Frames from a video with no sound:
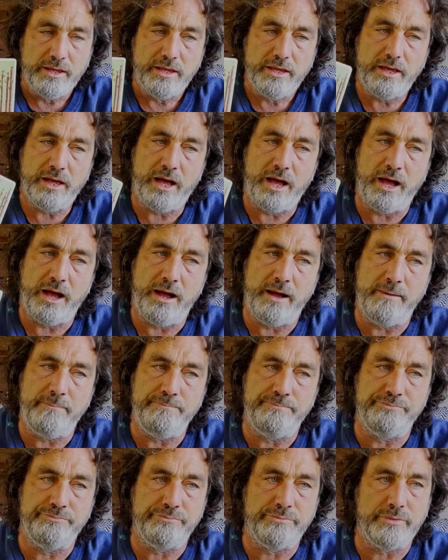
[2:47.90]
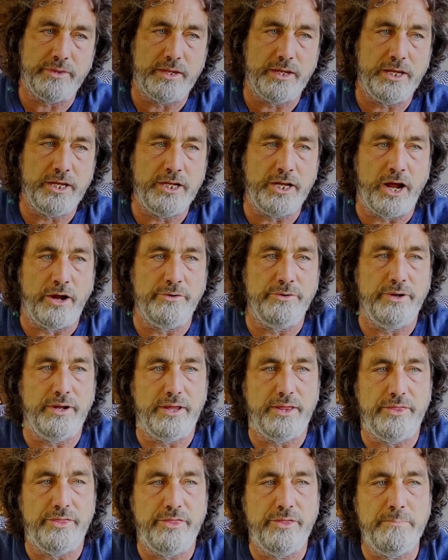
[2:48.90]
Um, you know,
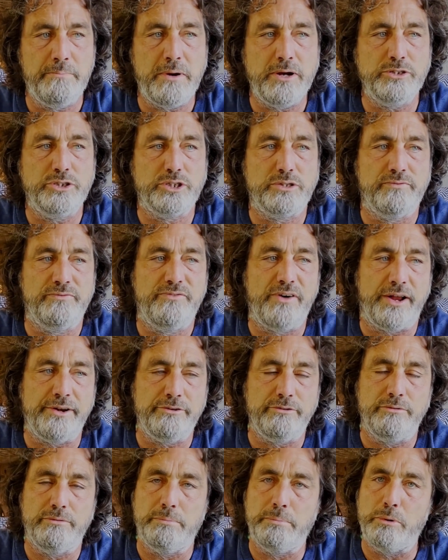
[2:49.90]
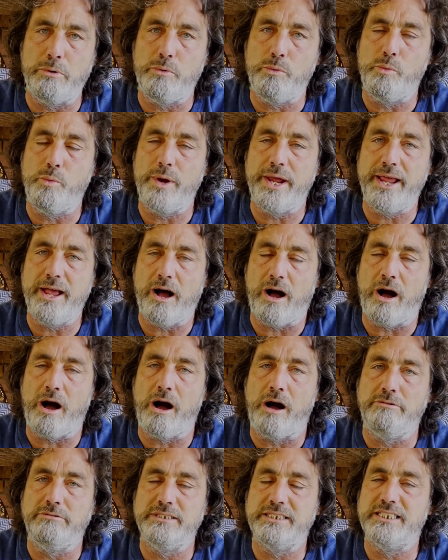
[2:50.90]
the most vulnerable we
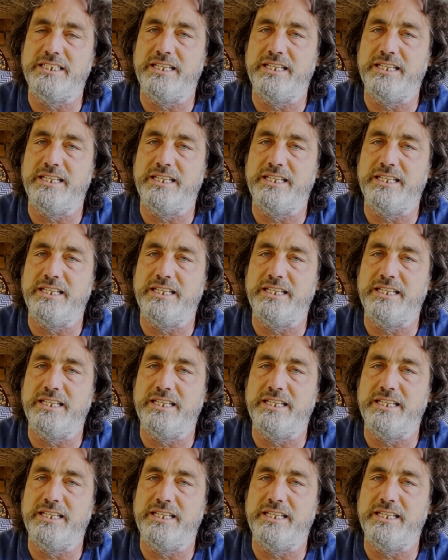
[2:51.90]
are is